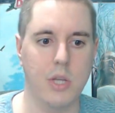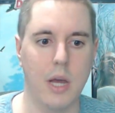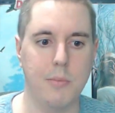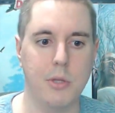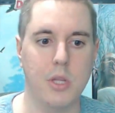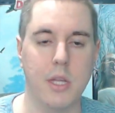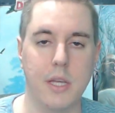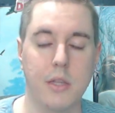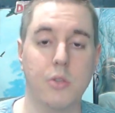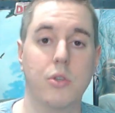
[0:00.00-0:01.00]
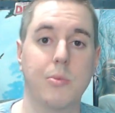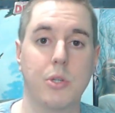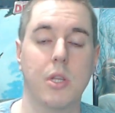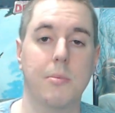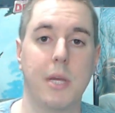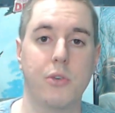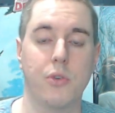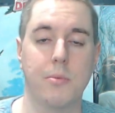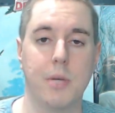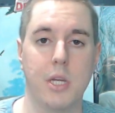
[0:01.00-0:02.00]
I'll put the link in the description to the
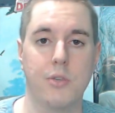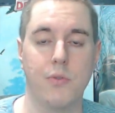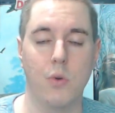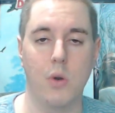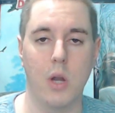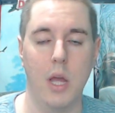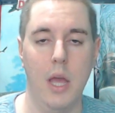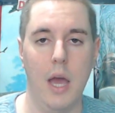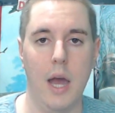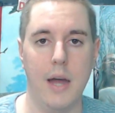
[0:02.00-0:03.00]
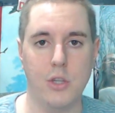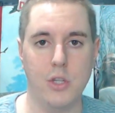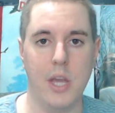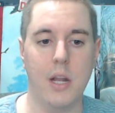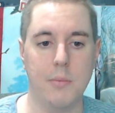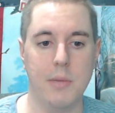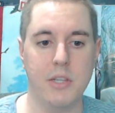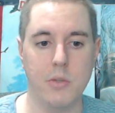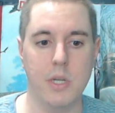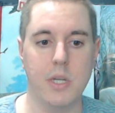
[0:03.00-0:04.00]
Patreon page for the channel. And
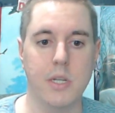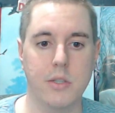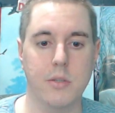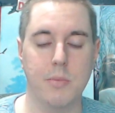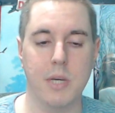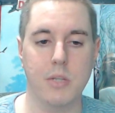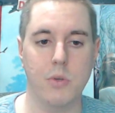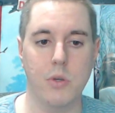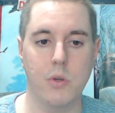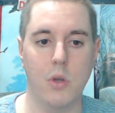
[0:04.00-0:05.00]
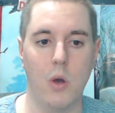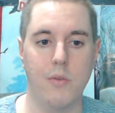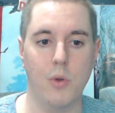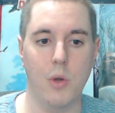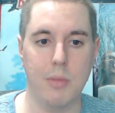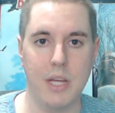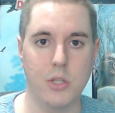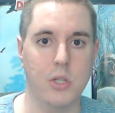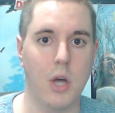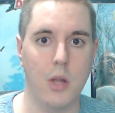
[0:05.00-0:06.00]
basically what it is a place where you can go if you want to
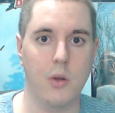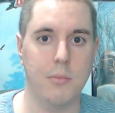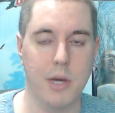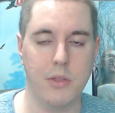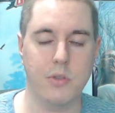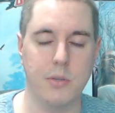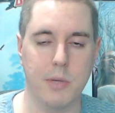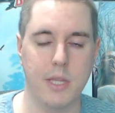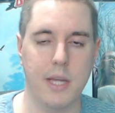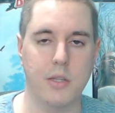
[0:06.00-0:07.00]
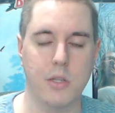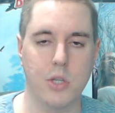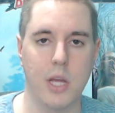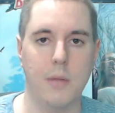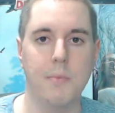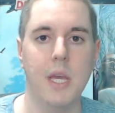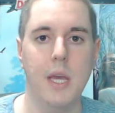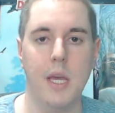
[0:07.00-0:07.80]
pledge a dollar a month or something like that to the channel.